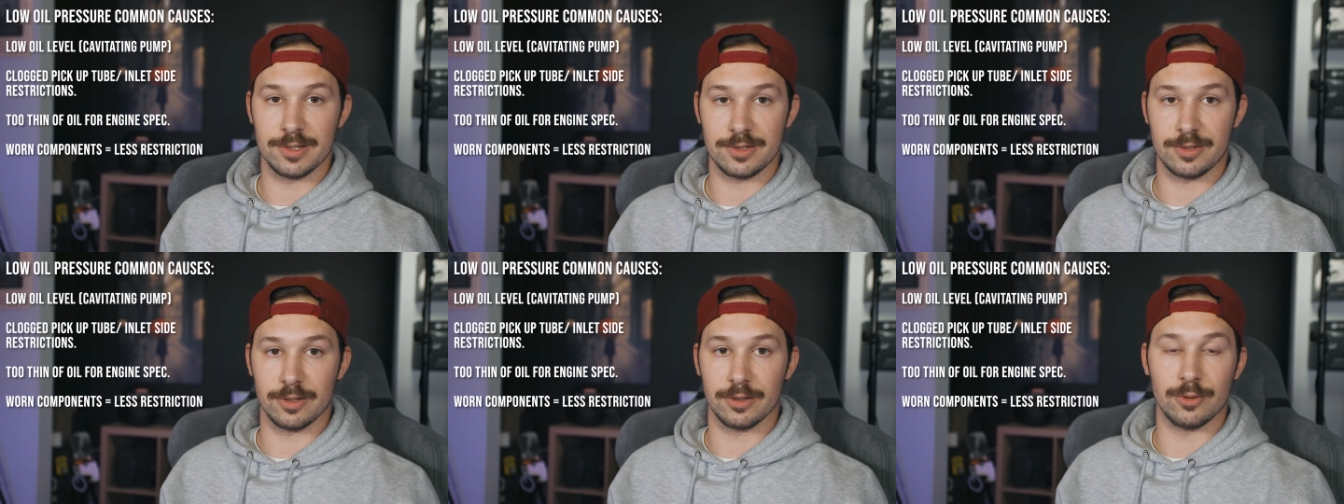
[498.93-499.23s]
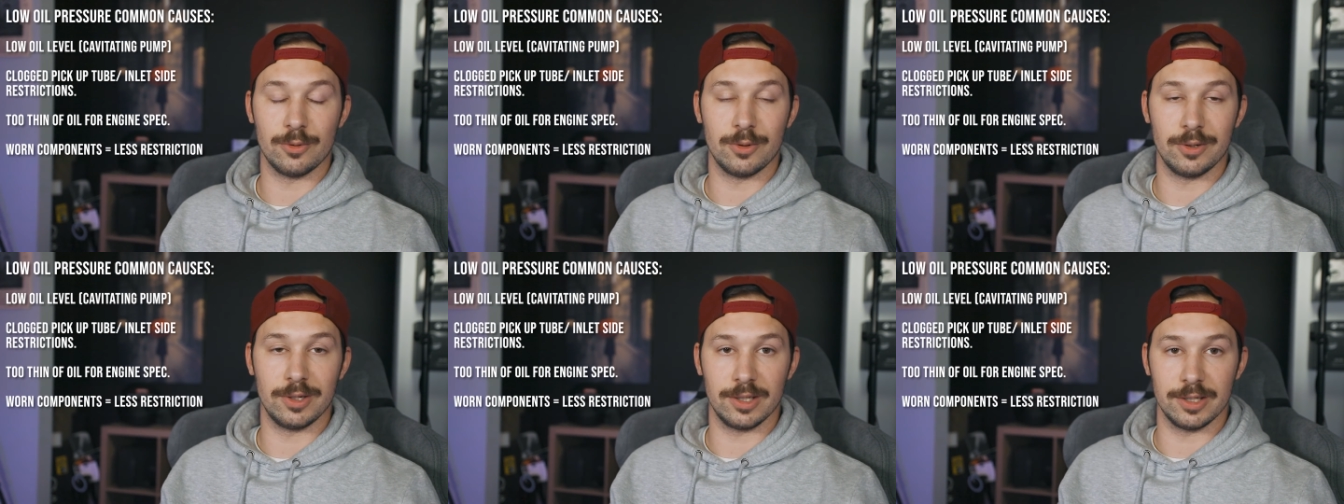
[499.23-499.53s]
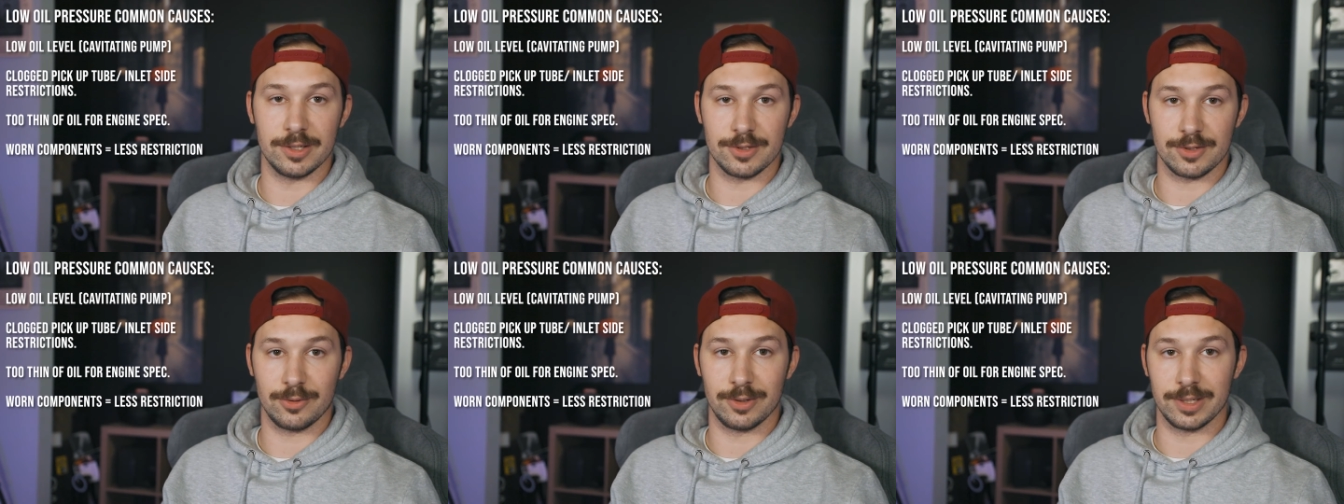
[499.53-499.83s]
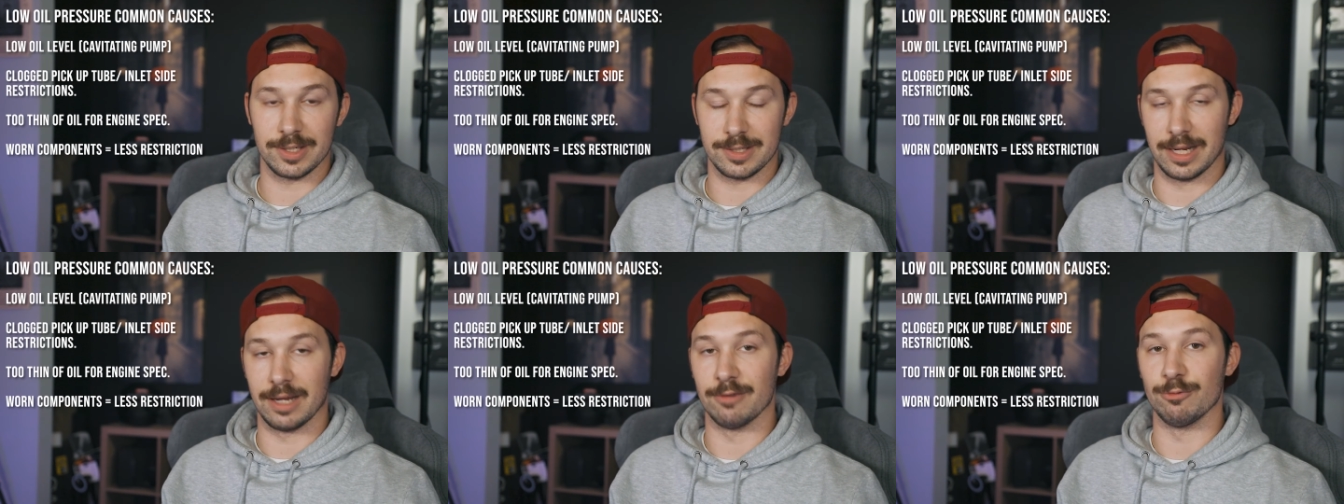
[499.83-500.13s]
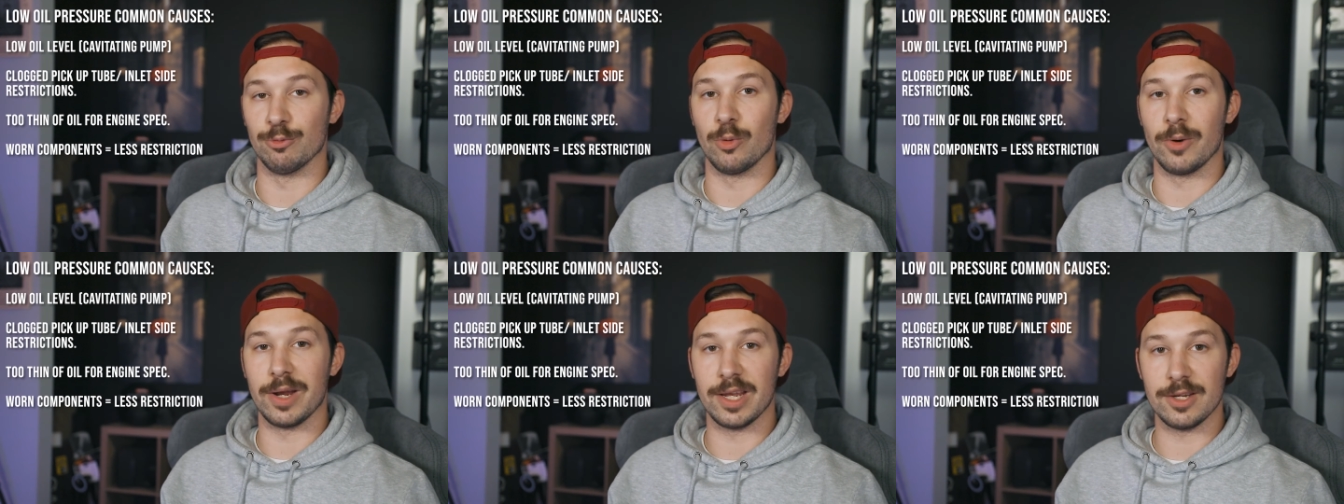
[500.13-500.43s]
so the oil is going to
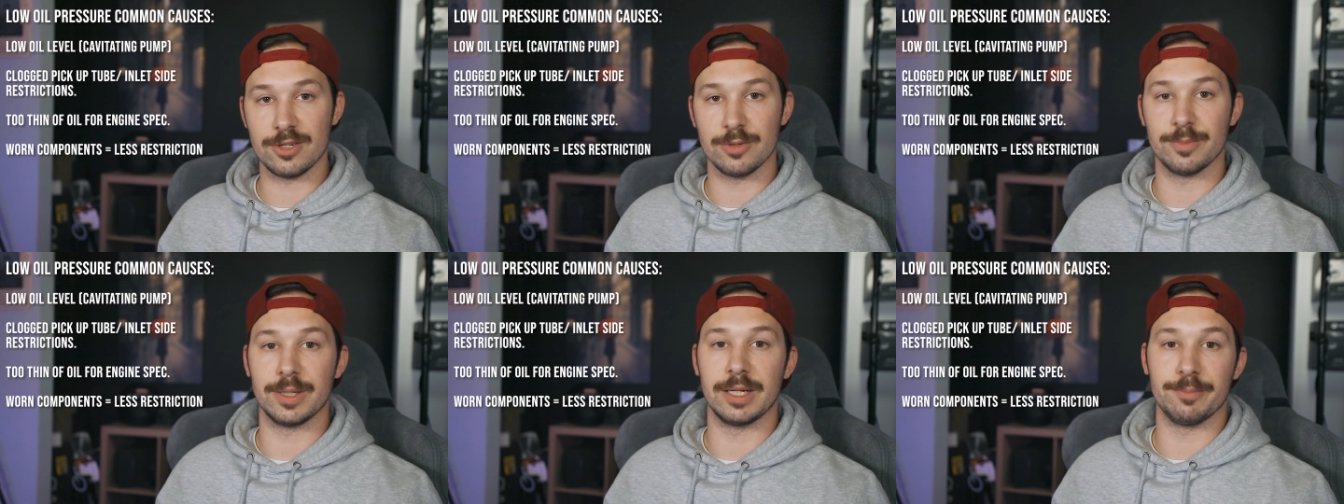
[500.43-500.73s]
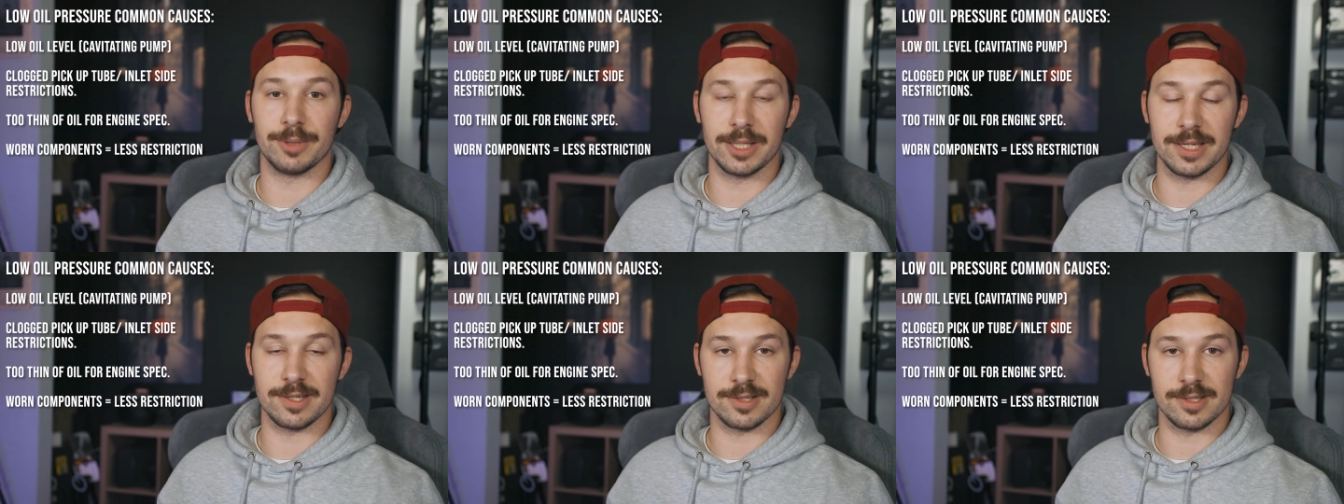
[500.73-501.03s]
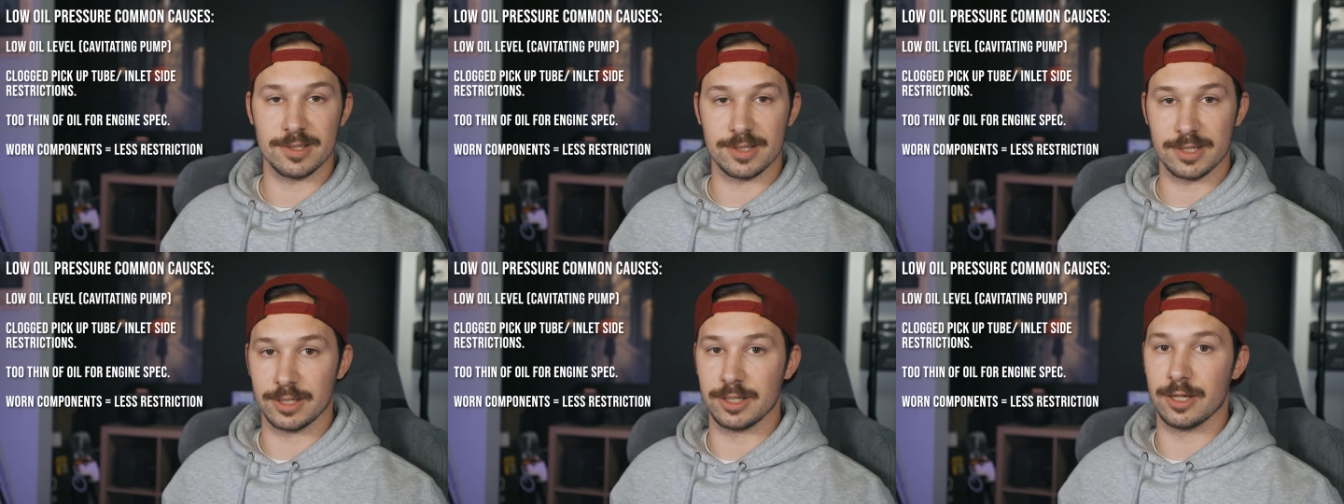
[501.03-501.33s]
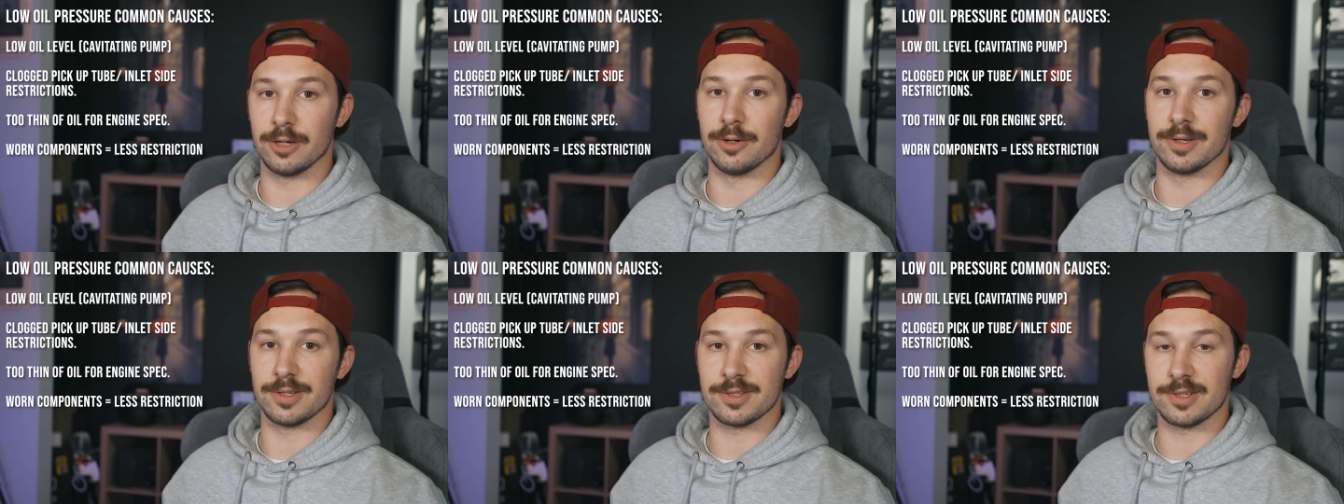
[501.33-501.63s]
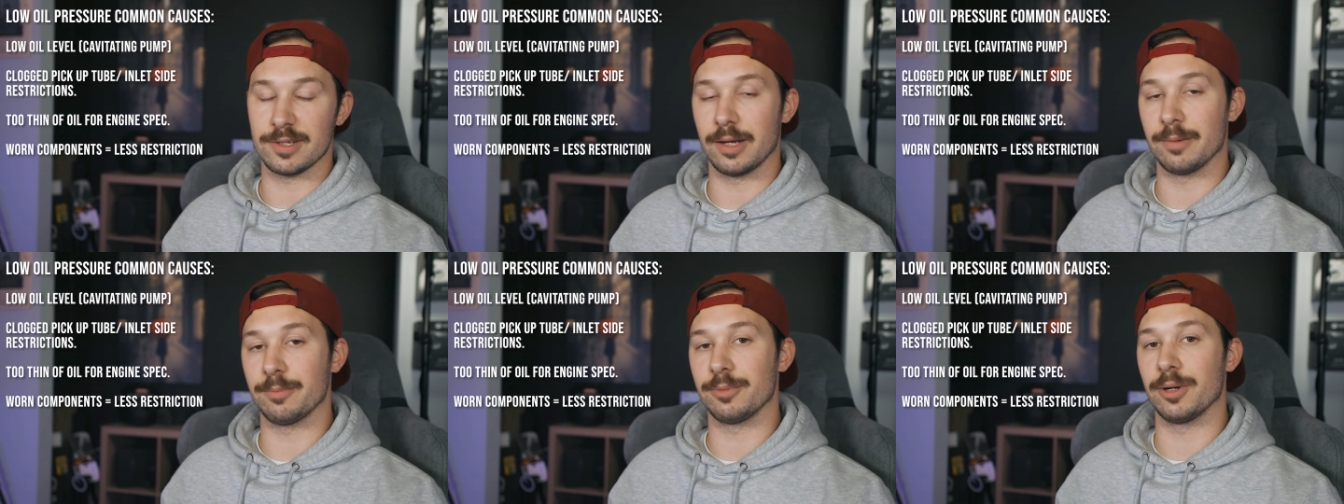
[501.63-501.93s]
have way too many places to go.
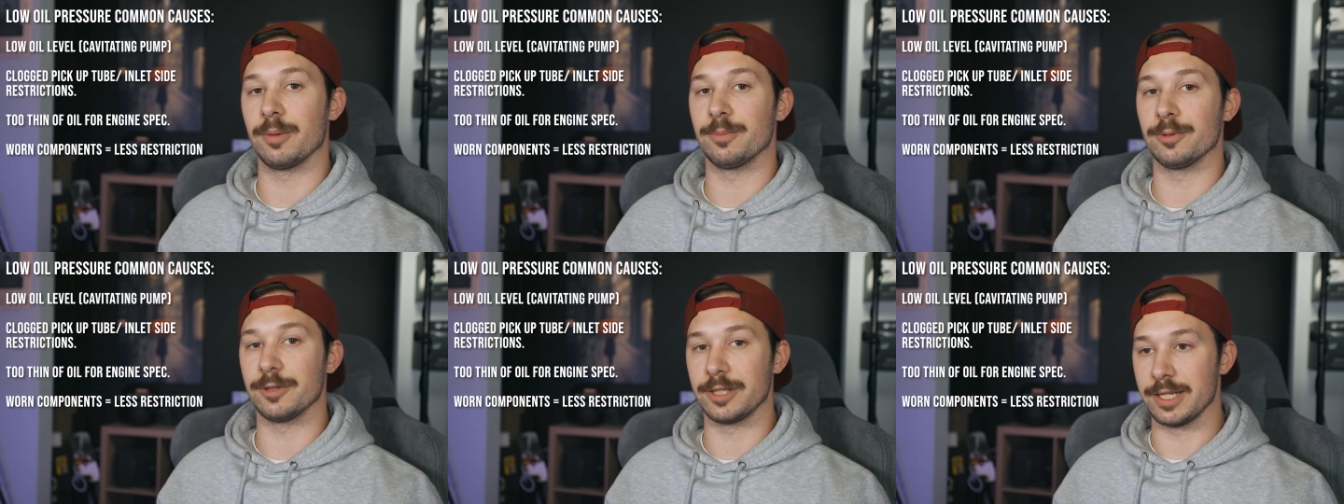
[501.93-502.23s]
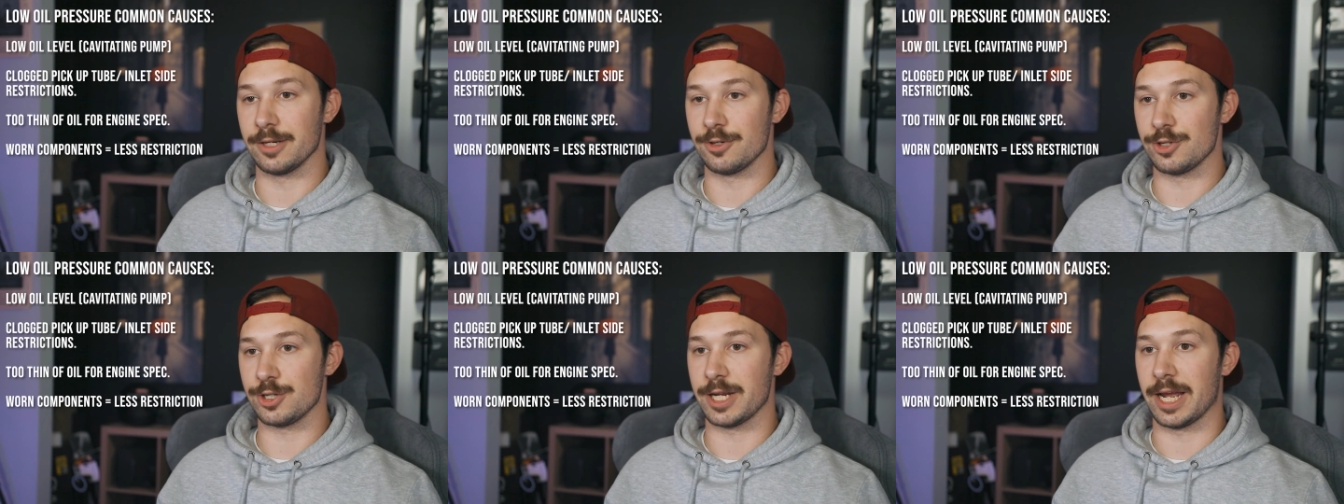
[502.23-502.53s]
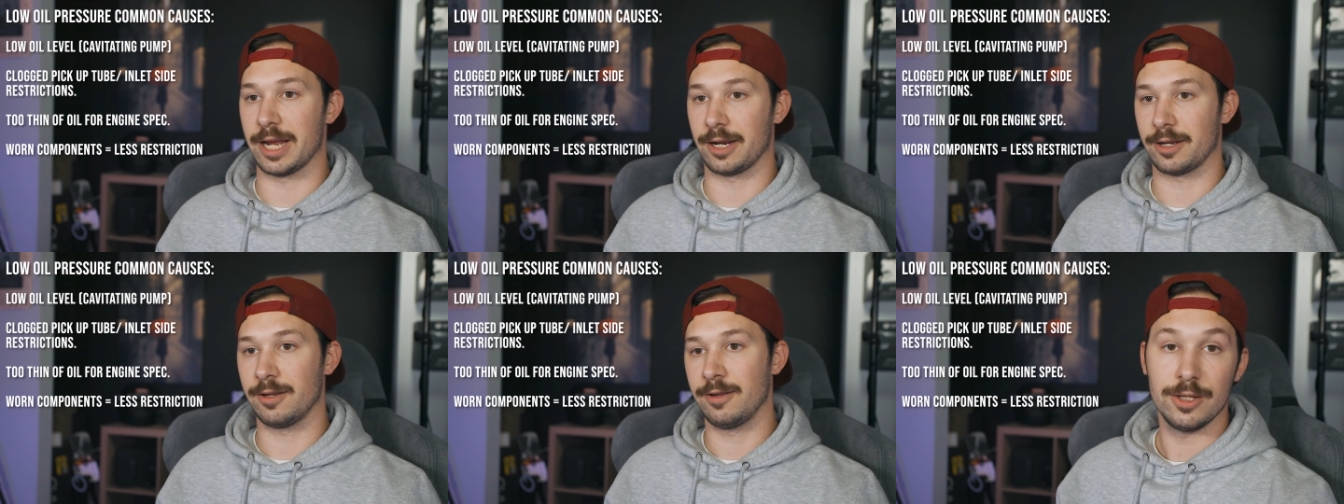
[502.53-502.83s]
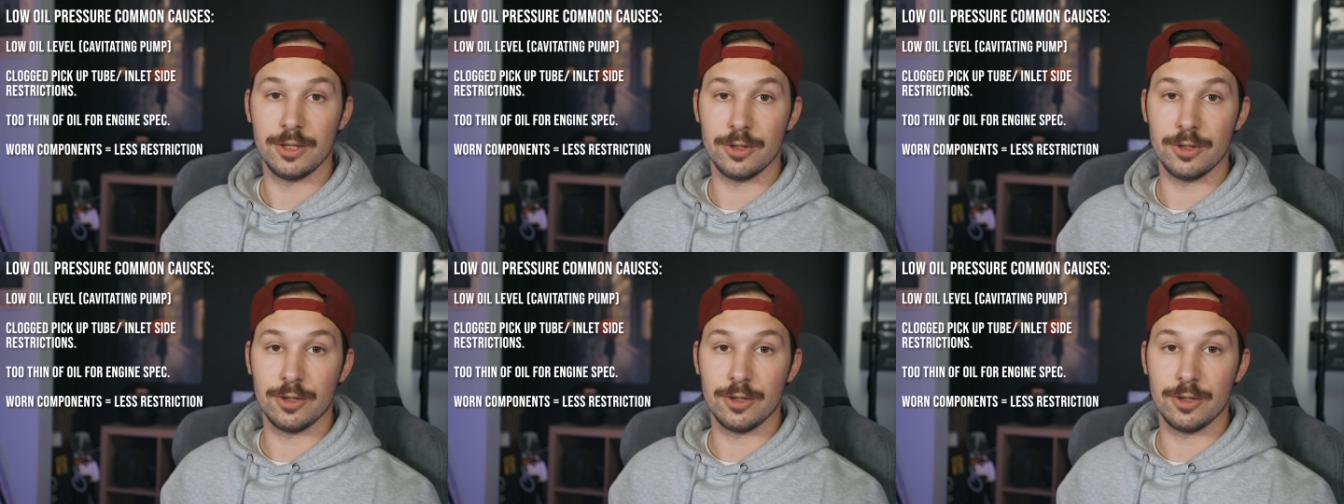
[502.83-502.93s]
It's not properly in check.